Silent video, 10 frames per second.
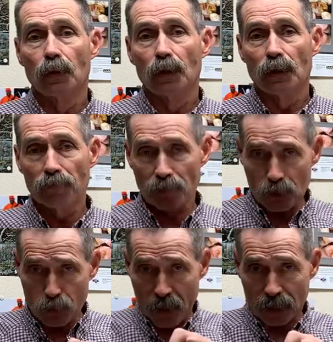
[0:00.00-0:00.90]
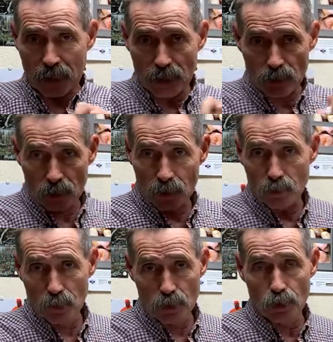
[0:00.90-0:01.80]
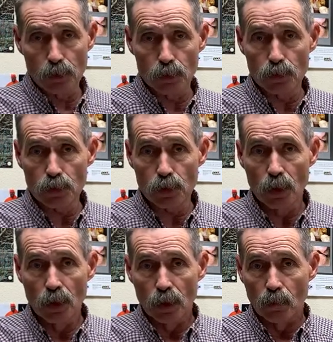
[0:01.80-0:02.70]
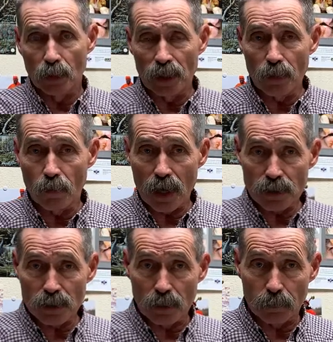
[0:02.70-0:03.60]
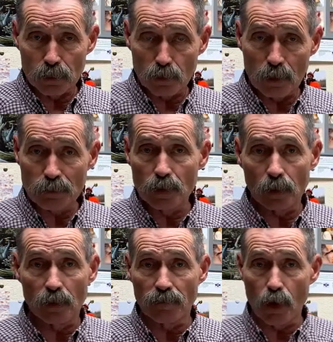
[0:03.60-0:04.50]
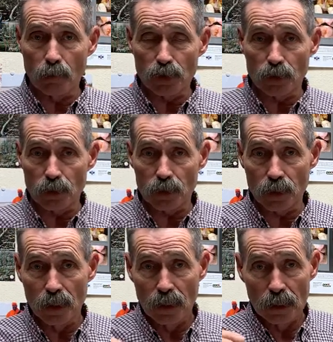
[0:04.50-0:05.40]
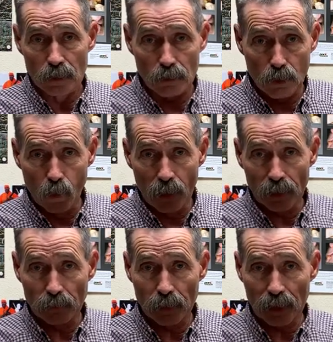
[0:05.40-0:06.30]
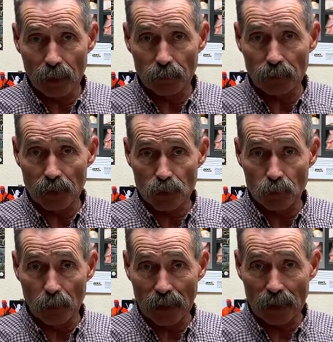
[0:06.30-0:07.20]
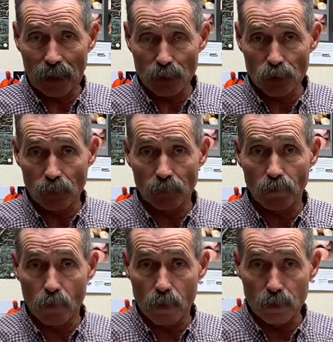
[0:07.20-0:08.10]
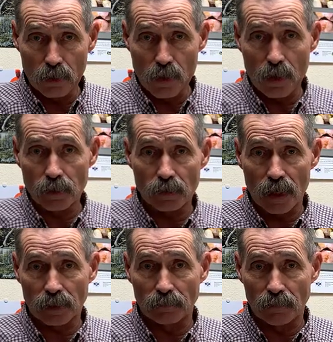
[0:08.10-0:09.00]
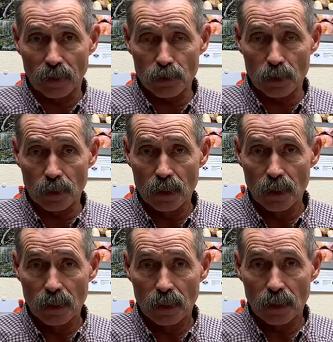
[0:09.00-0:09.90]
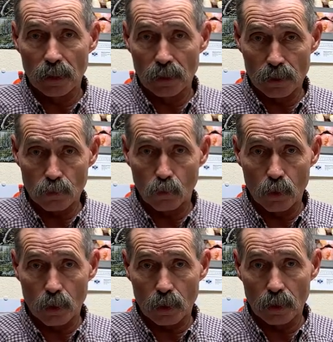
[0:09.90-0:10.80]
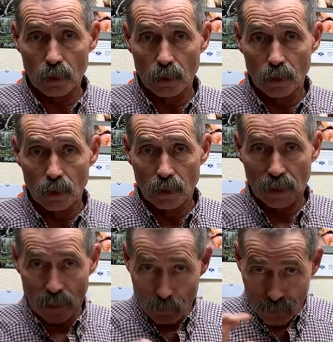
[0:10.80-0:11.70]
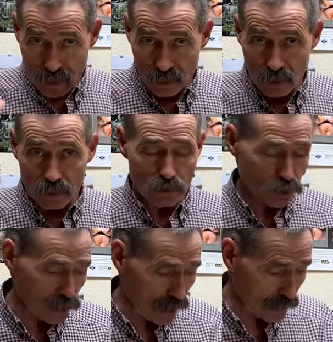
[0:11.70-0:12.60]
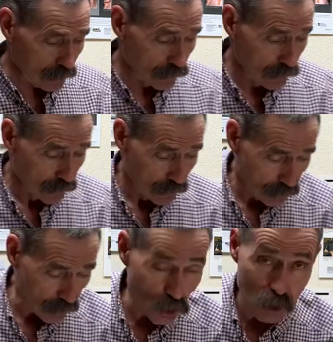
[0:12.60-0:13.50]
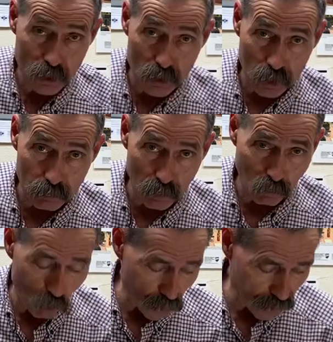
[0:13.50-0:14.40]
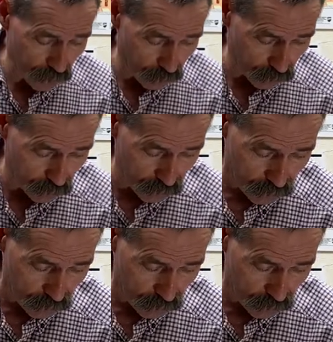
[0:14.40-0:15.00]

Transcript: If this medication is misused, when he writes a prescription to the pharmacist, you go in and pick up this medication for a urinary tract infection, and it doesn't work. Now you begin to understand the concept of One Health.